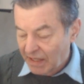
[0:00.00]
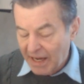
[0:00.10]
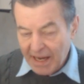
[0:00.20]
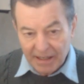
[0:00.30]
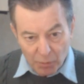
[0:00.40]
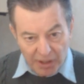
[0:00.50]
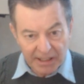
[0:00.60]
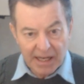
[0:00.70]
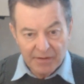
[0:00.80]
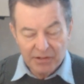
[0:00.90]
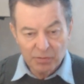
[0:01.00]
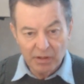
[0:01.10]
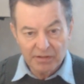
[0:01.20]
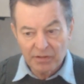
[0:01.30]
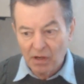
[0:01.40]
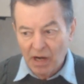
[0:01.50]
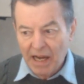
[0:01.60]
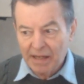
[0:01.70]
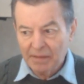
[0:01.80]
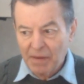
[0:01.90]
And I'm working on this one. So
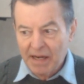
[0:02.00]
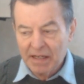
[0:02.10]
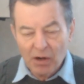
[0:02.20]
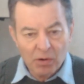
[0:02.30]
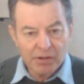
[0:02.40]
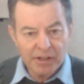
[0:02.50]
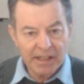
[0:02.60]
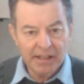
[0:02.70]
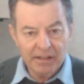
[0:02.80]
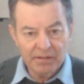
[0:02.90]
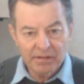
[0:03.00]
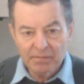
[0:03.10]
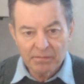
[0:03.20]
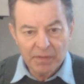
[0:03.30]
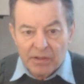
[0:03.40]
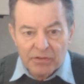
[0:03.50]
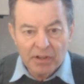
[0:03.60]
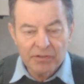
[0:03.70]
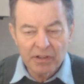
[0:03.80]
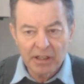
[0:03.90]
my whole thing in
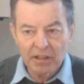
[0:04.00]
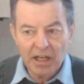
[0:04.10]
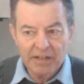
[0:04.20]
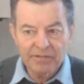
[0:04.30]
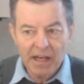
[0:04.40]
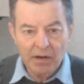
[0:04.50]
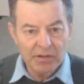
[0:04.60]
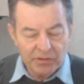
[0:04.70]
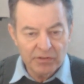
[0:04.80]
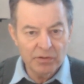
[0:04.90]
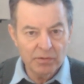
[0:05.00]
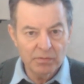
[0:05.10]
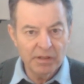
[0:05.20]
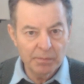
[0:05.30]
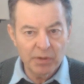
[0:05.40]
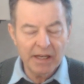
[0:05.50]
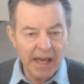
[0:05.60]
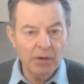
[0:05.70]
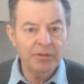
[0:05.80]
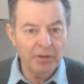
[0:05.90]
business and in life now is to bring
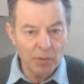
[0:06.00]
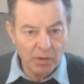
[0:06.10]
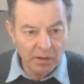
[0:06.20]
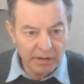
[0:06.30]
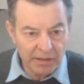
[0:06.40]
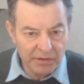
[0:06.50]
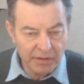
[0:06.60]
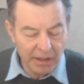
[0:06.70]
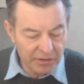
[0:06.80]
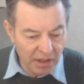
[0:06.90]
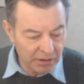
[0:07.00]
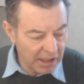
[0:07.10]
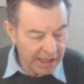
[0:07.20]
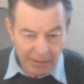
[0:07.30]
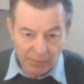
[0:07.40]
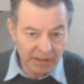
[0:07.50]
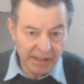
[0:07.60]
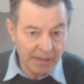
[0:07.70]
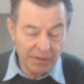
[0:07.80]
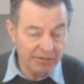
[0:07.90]
health to the world. That's all I
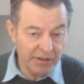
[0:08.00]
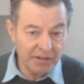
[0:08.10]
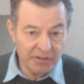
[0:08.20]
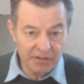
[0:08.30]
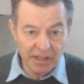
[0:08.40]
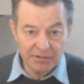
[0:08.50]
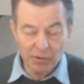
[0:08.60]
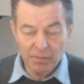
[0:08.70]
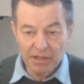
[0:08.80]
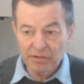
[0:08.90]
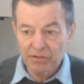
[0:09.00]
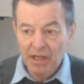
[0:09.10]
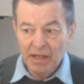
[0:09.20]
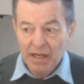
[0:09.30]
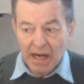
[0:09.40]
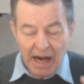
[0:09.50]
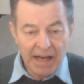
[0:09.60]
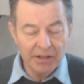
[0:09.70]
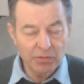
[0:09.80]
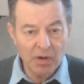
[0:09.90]
really, I've been very successful in business.
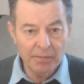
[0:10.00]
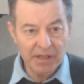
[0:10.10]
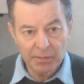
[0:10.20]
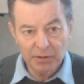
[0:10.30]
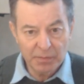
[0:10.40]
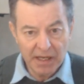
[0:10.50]
I just want people to